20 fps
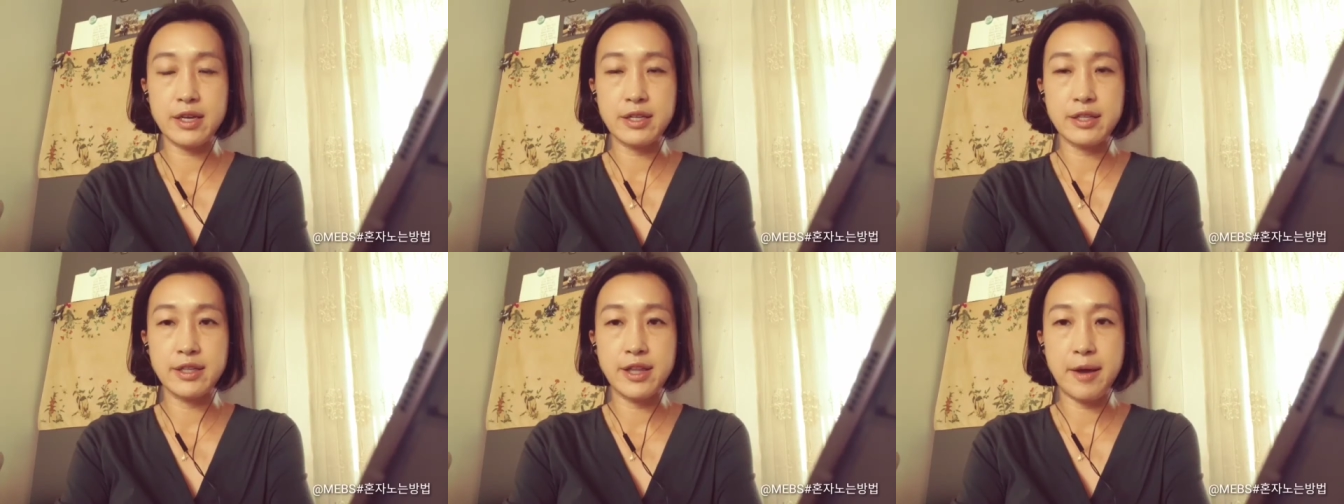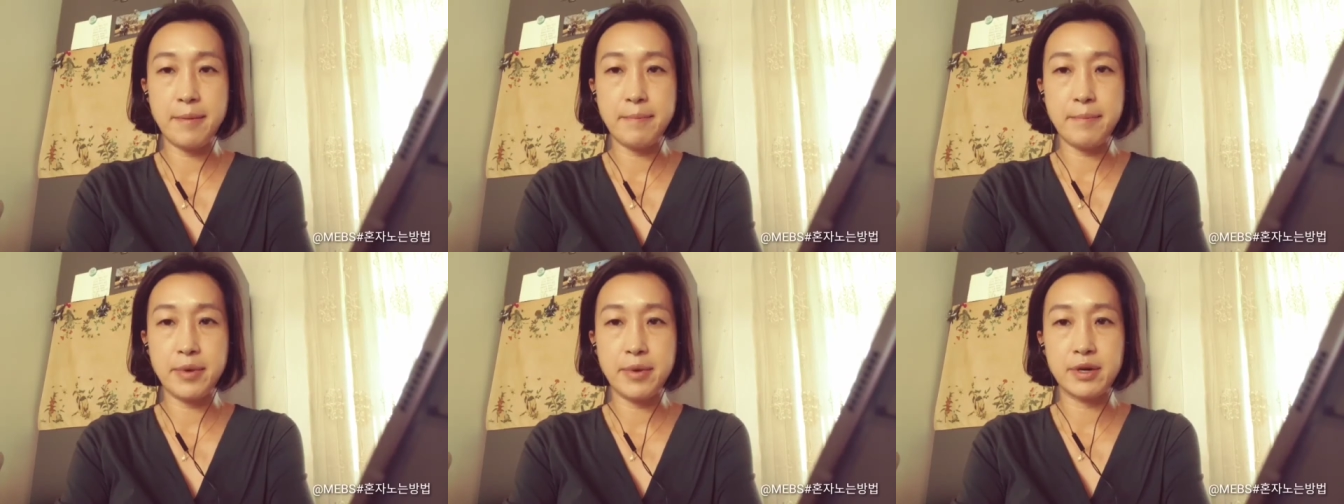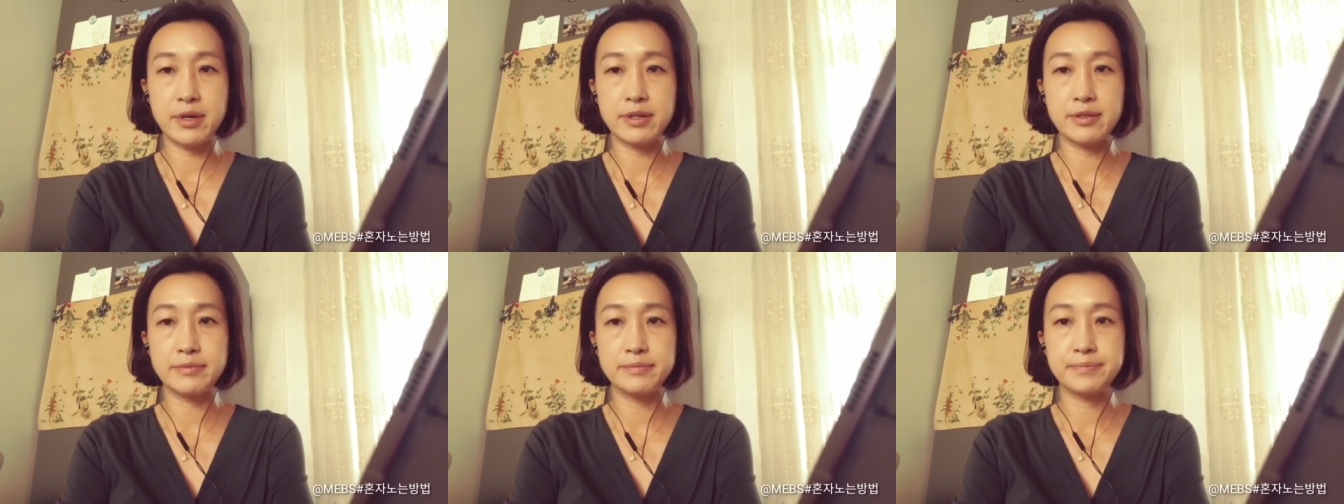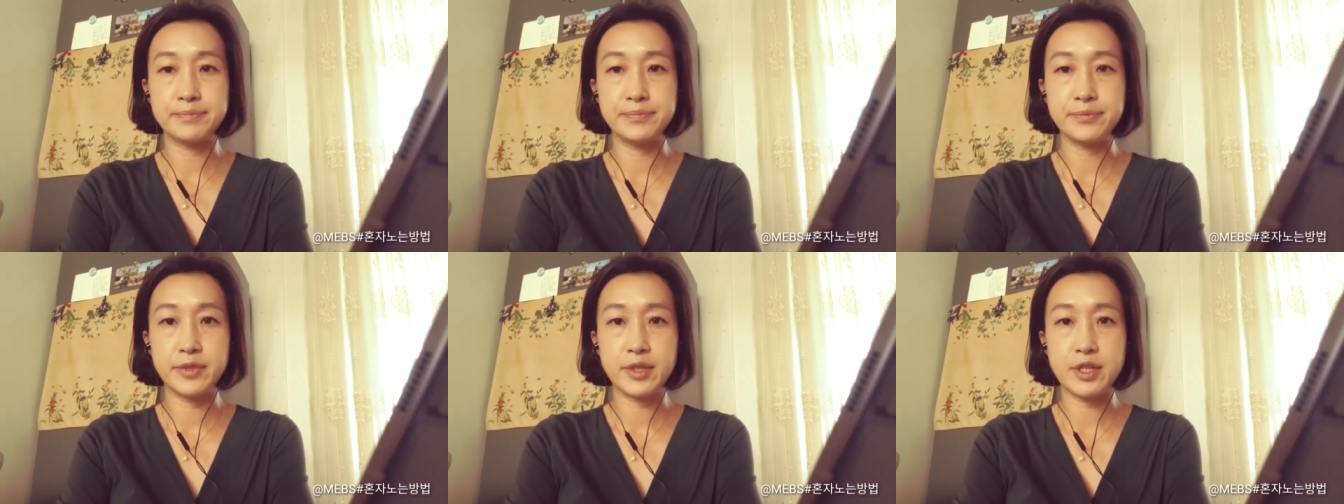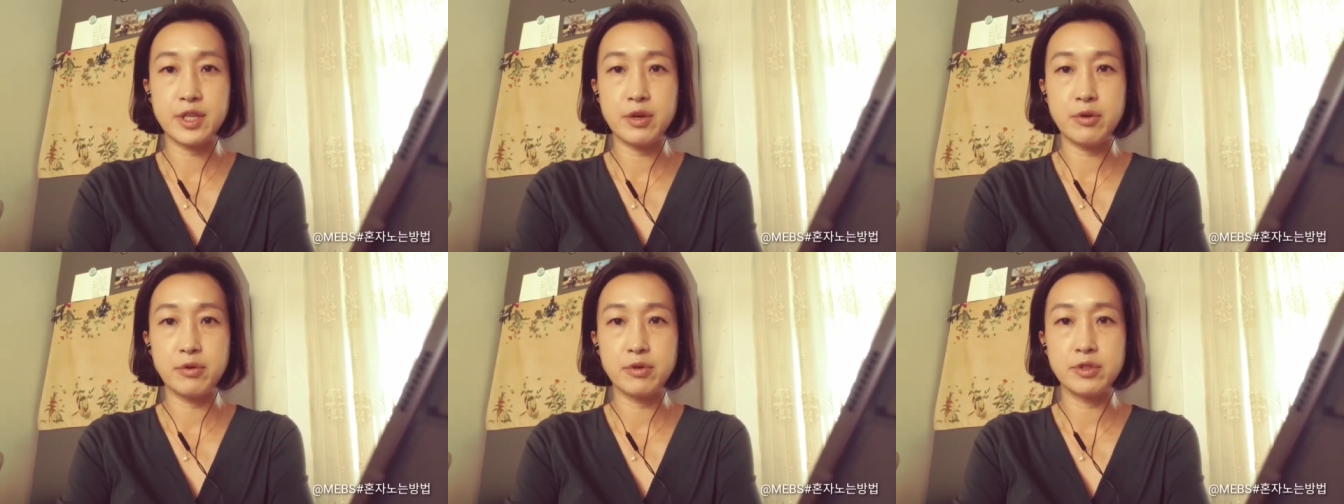number,
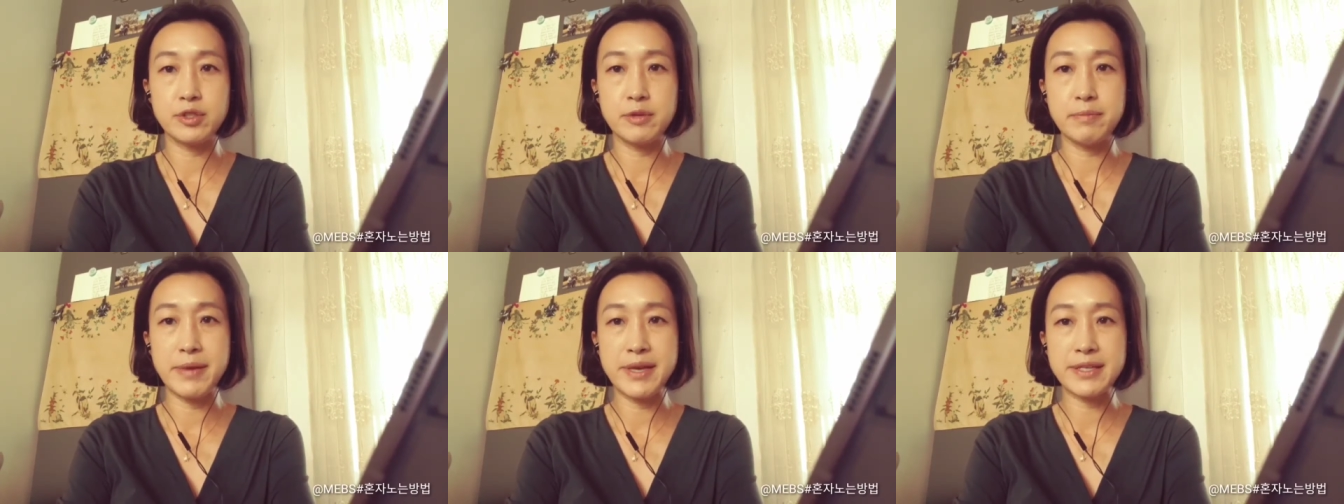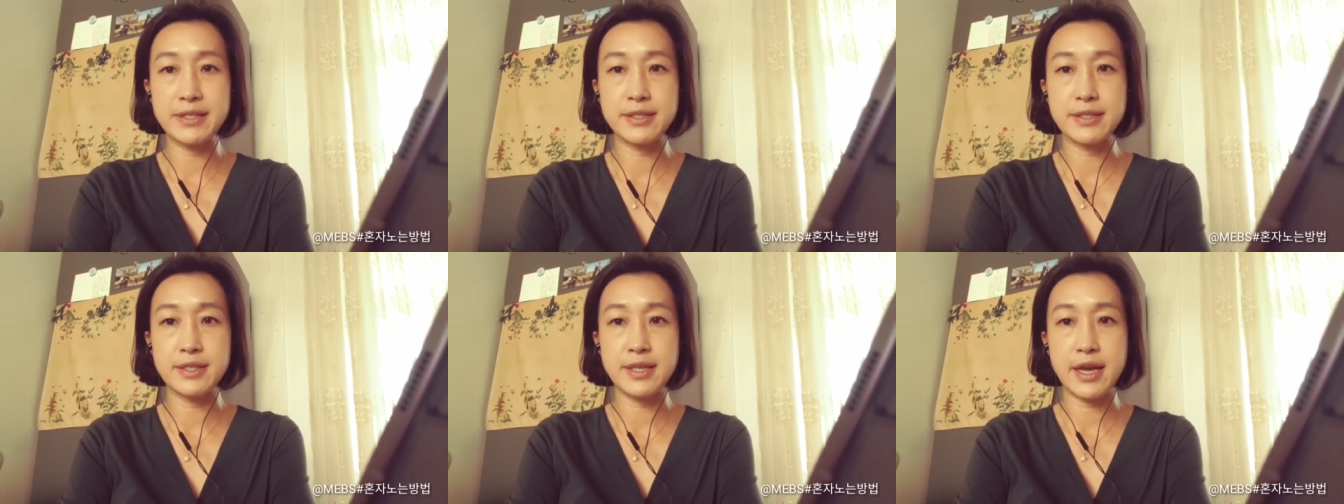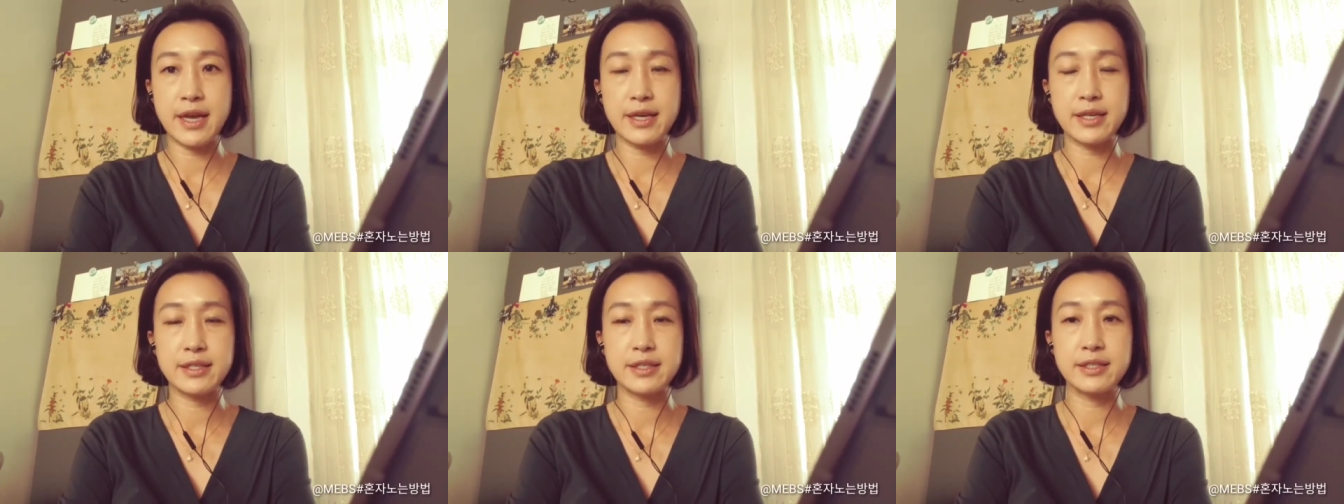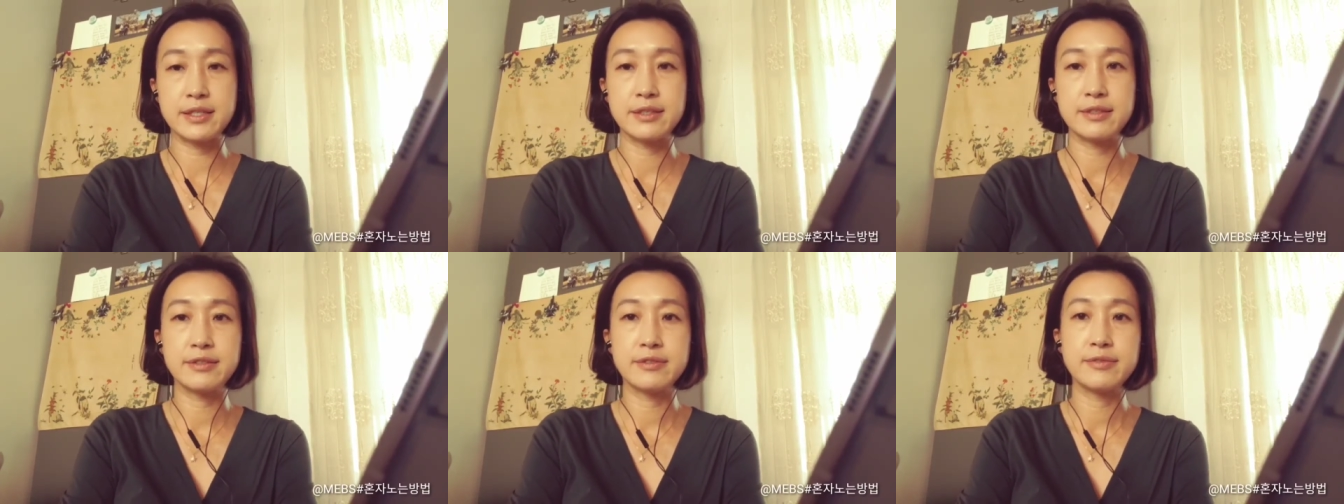the old man said.